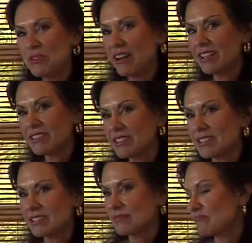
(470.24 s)

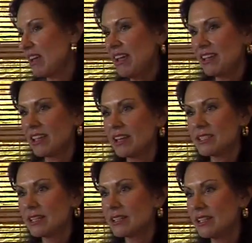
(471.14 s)
But hey, can't
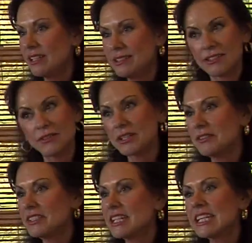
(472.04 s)
take the heat. Don't
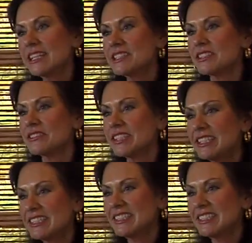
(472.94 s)
go in the kitchen, right?